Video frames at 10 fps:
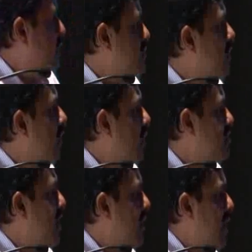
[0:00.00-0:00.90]
of all
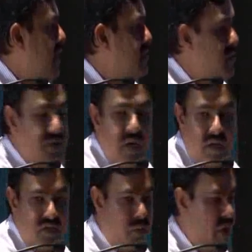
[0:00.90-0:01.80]
satellites which
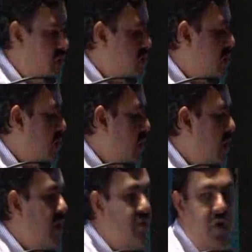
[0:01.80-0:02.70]
are in space
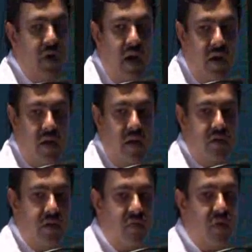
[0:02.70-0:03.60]
in different
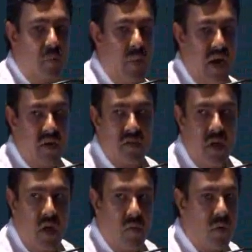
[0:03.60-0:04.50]
categories, different bands,
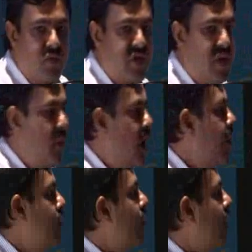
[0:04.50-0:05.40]
from C
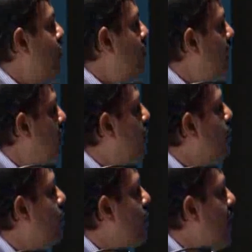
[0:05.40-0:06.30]
band to Ku band to